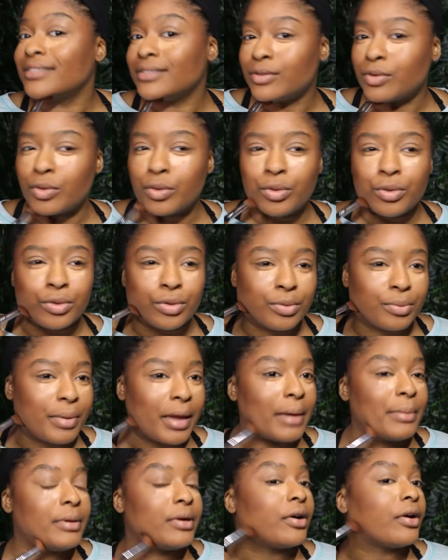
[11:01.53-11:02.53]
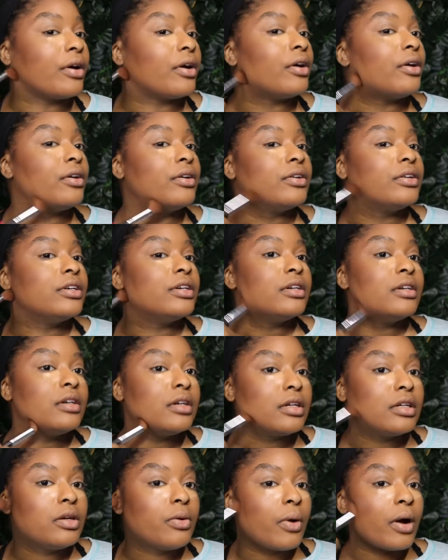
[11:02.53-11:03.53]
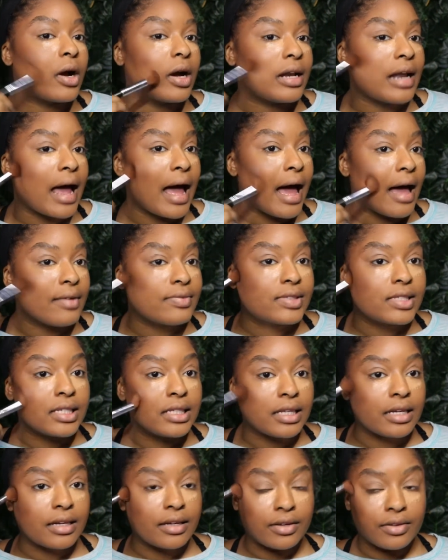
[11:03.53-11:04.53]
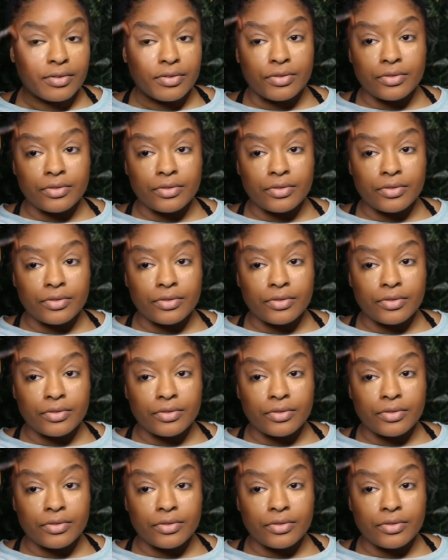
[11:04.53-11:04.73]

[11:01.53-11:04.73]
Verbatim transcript: Ooh, baby girl. You are going to have to live.